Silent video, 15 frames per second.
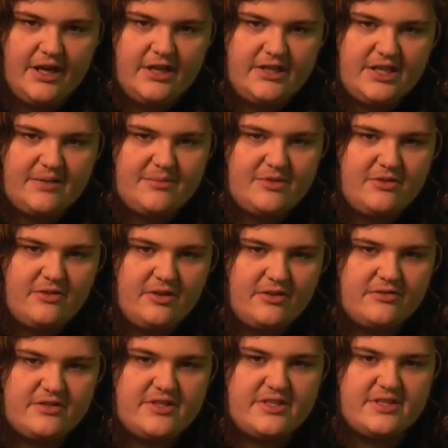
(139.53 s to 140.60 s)
Team
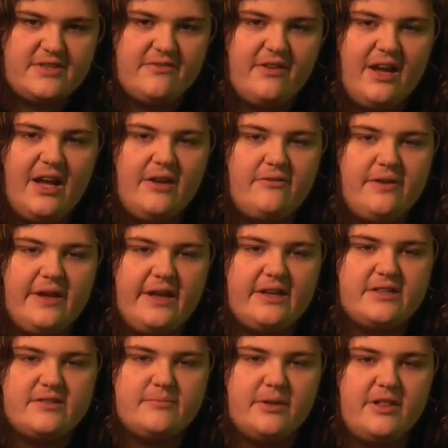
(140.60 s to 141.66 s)
265
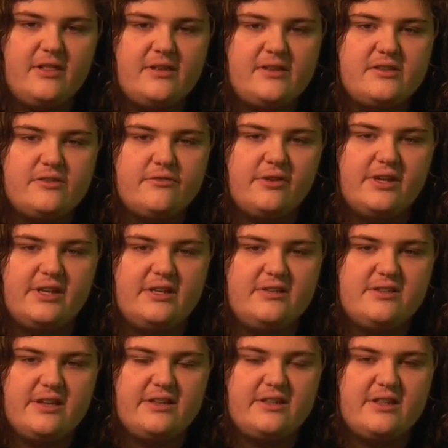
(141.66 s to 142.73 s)
has monthly screenings
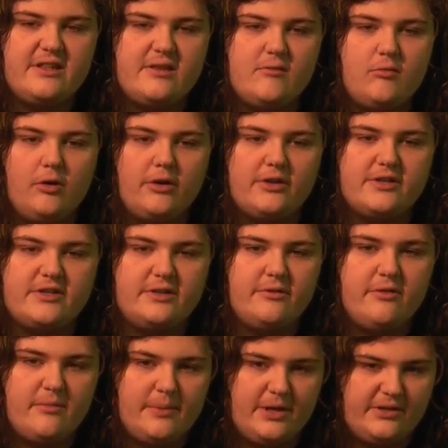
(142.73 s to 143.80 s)
at the Walkerton
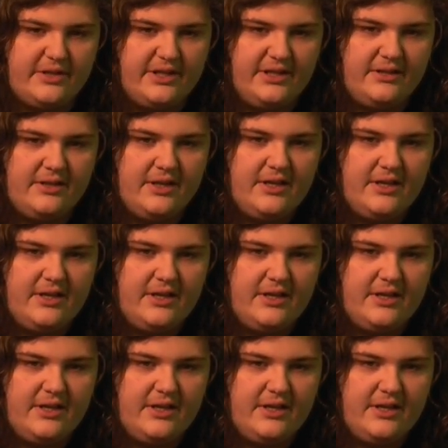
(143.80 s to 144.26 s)
Youth Building.